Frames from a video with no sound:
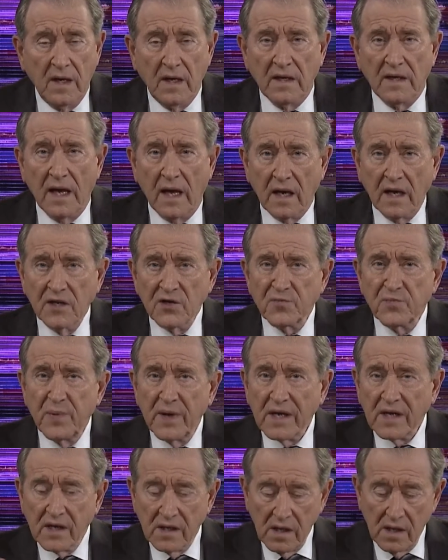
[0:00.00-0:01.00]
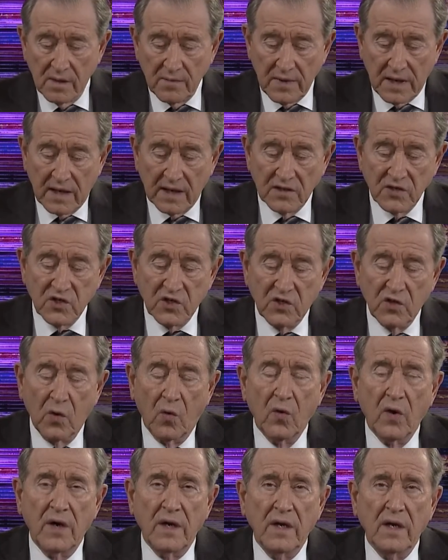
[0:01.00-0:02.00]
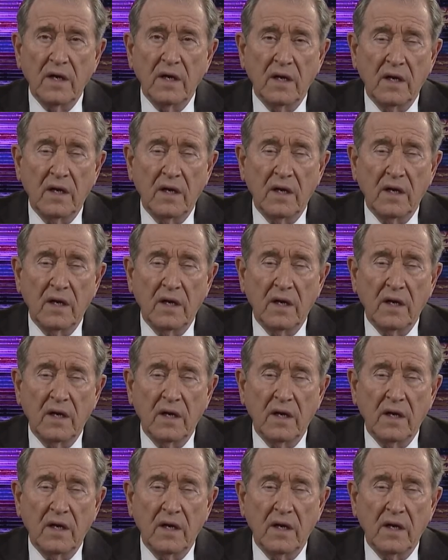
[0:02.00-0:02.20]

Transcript: Now let's pick up our story.